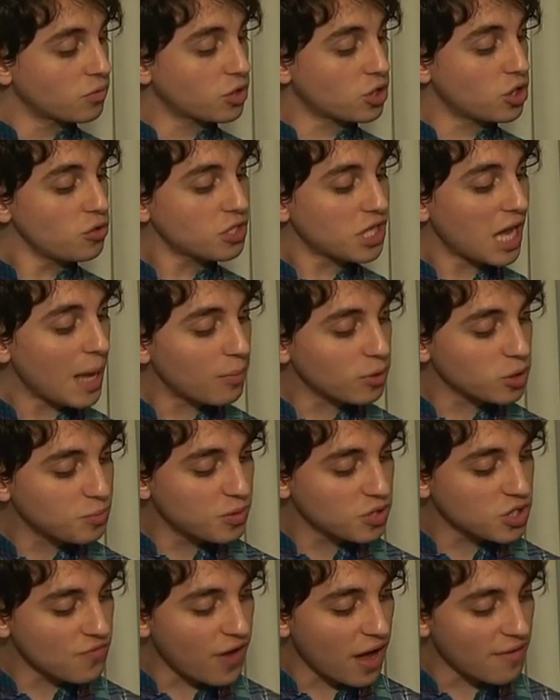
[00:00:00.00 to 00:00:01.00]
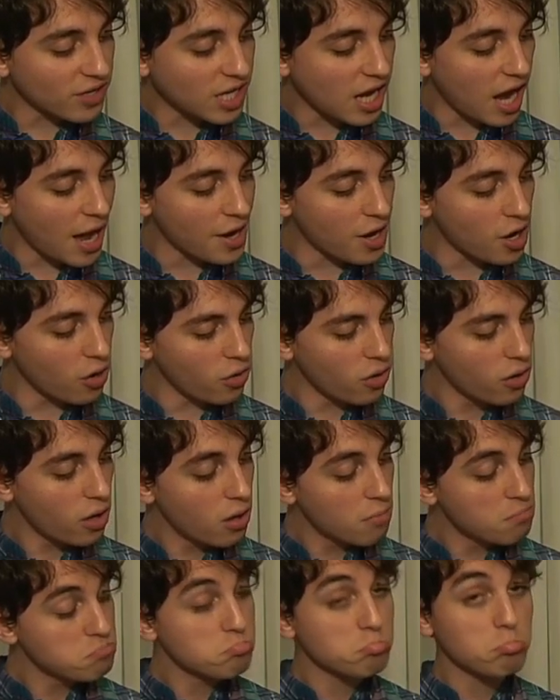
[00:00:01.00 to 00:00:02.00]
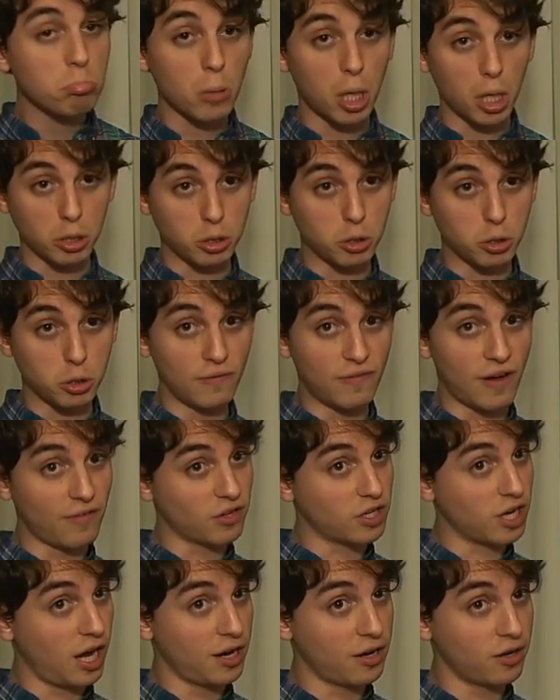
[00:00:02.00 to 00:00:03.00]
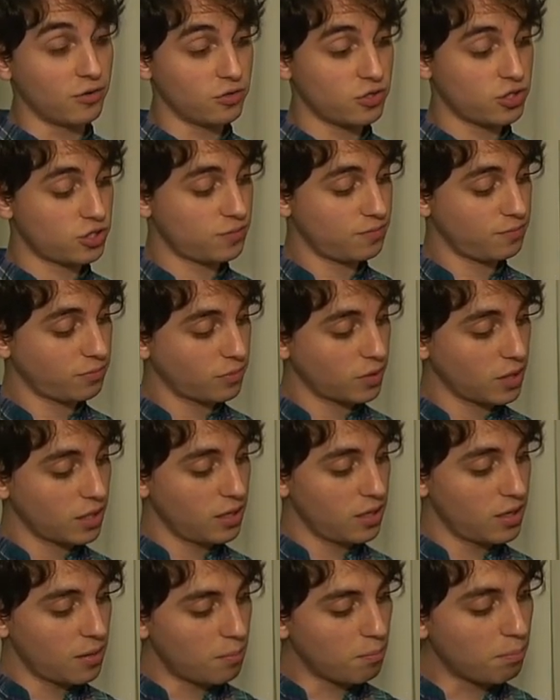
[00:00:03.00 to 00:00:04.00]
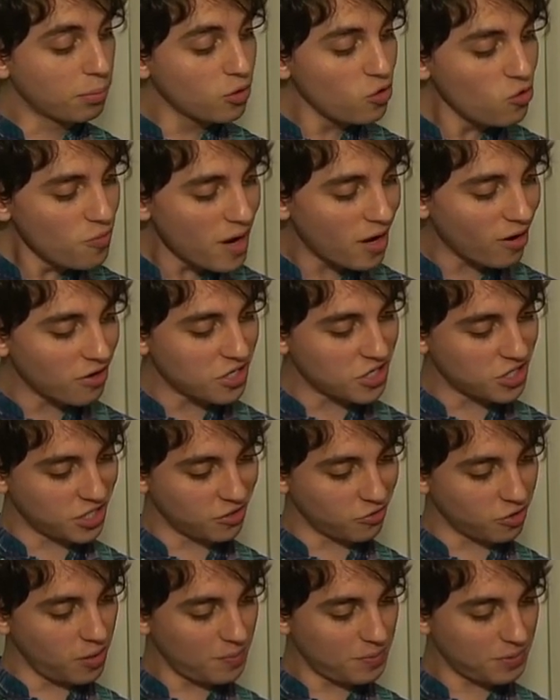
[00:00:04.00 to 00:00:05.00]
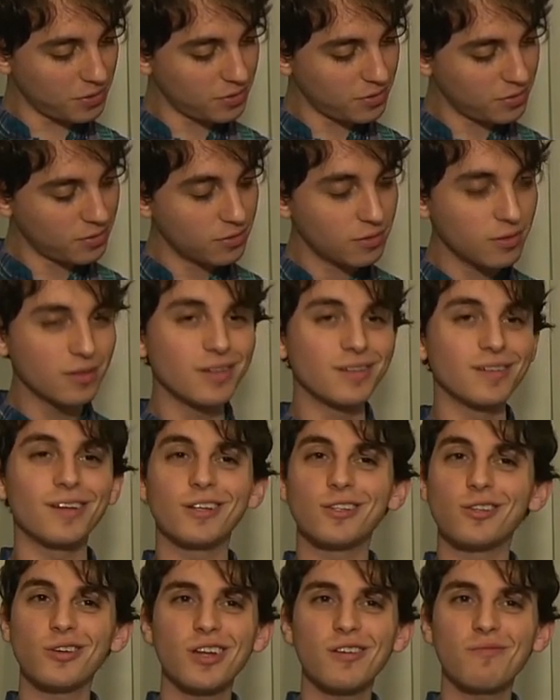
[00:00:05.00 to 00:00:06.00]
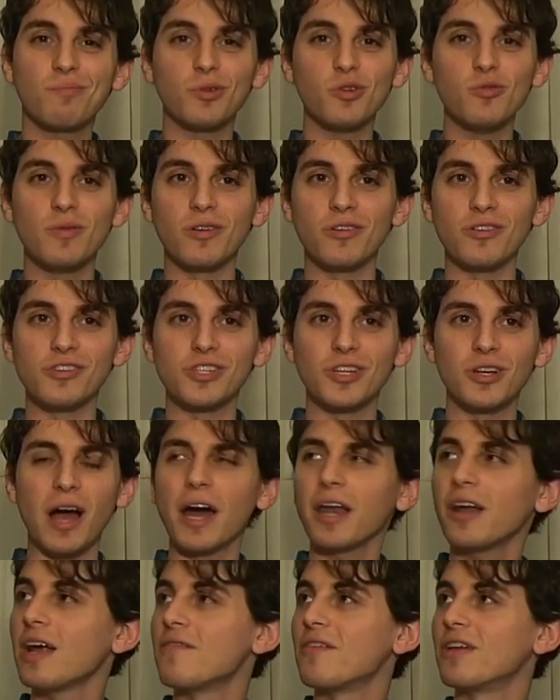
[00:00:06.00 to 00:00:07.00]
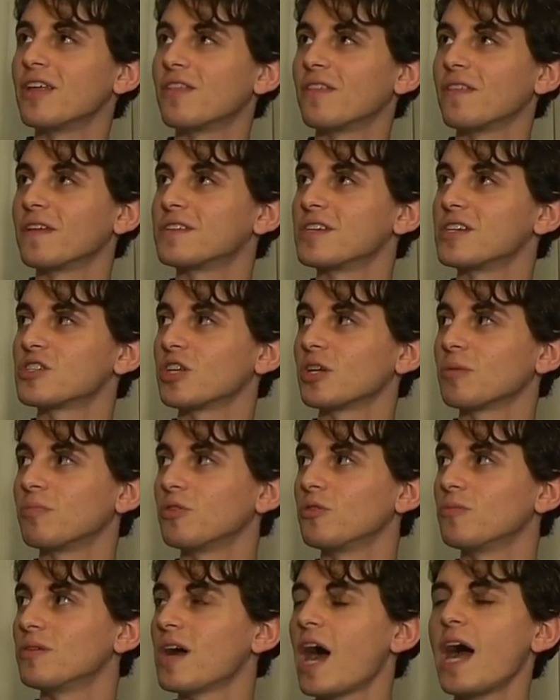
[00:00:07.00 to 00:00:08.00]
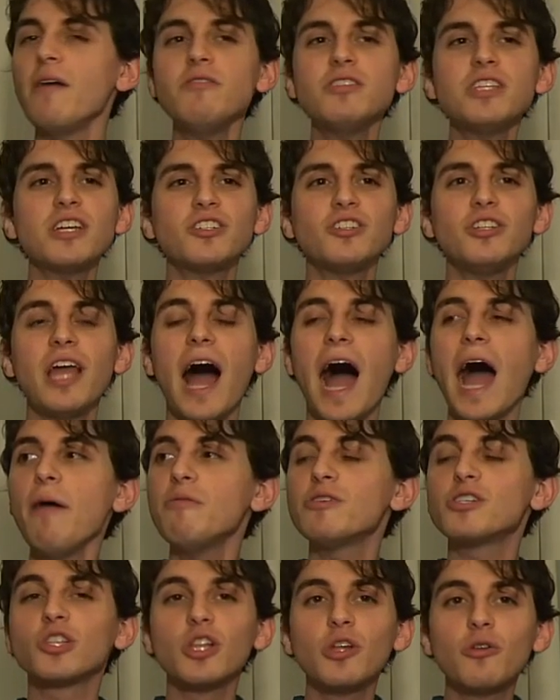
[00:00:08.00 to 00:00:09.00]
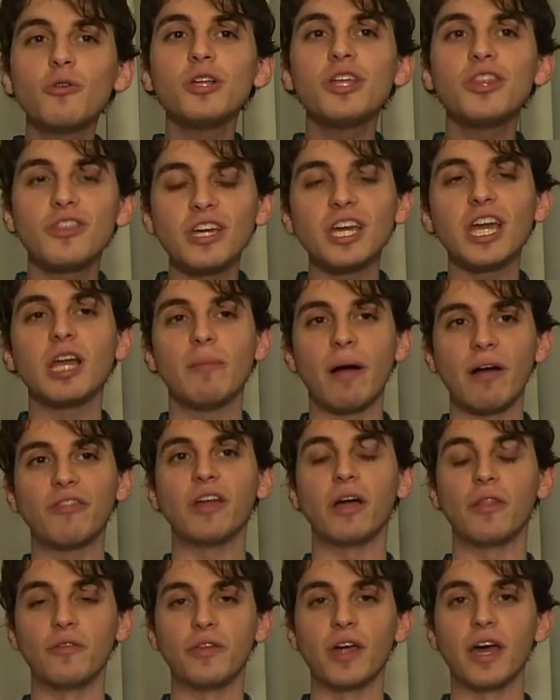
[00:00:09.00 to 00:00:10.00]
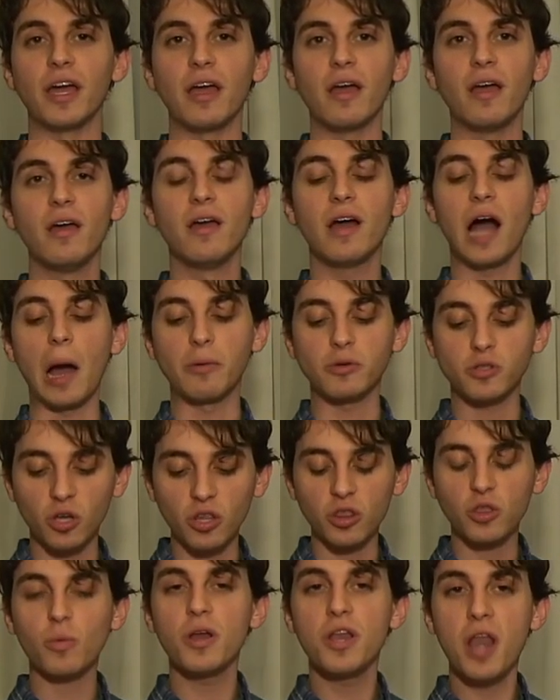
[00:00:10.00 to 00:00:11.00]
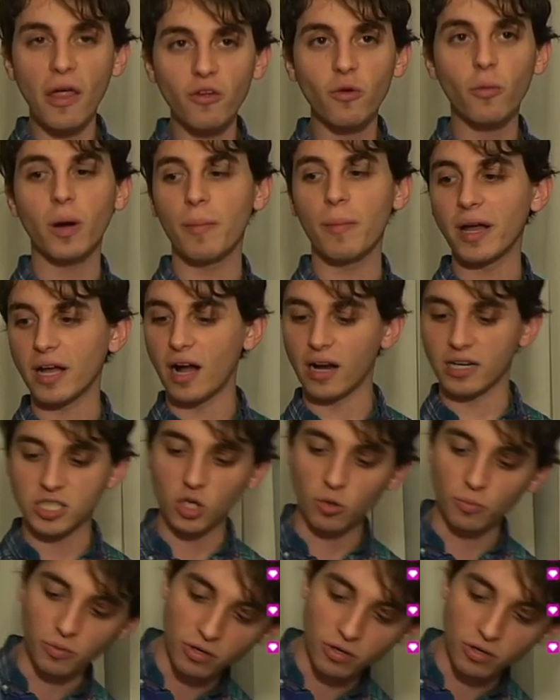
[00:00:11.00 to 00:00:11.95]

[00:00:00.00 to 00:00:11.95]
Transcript: Two tablespoons of avocado. I do have avocados. Blueberry syrup. Don't have blueberry syrup. I don't have anything that tastes like blueberry. I was actually, I was literally thinking about the other day. I was looking through another one of my cocktail